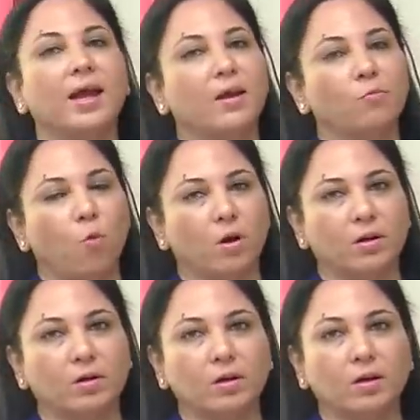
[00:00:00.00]
in
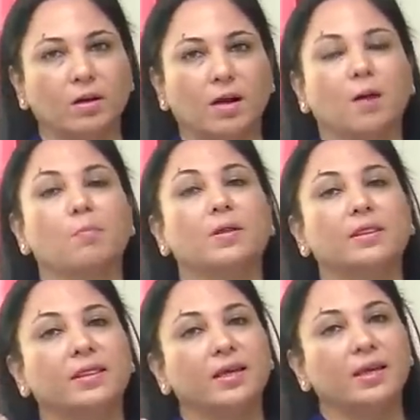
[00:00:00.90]
water.
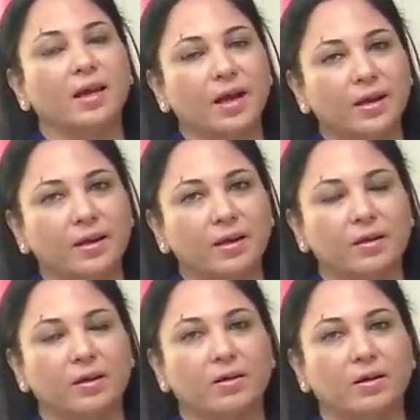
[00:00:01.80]
But the idea
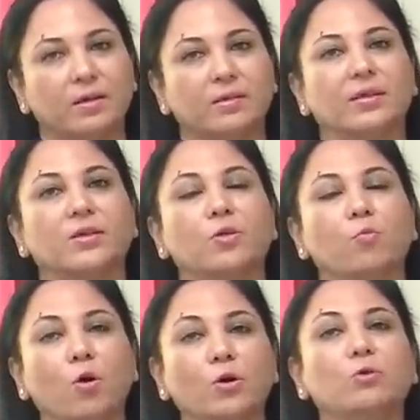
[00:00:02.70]
here is that you
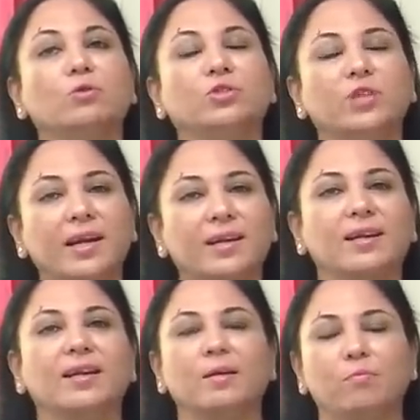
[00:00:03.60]
want to
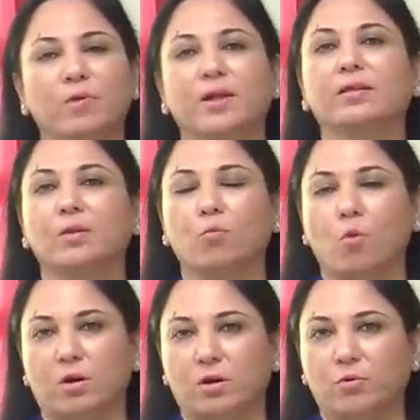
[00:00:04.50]
gently bring the
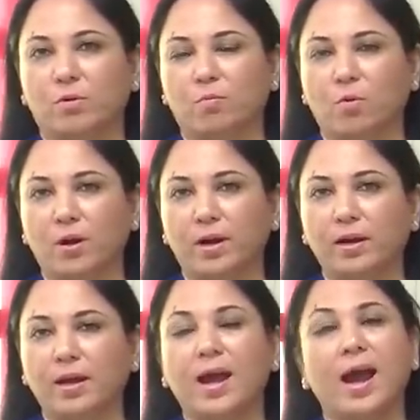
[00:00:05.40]
water to a boil,
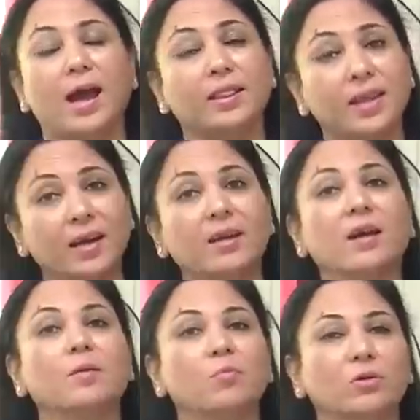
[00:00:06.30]
and the
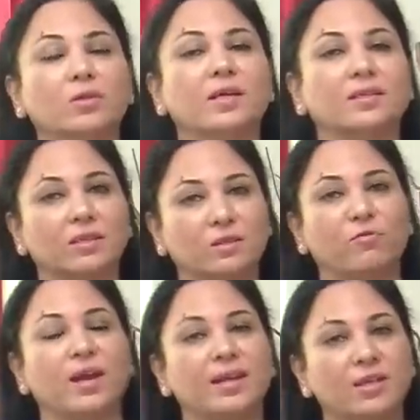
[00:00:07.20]
entire process is
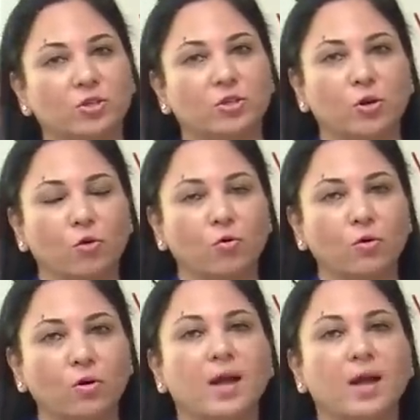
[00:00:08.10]
fairly slow.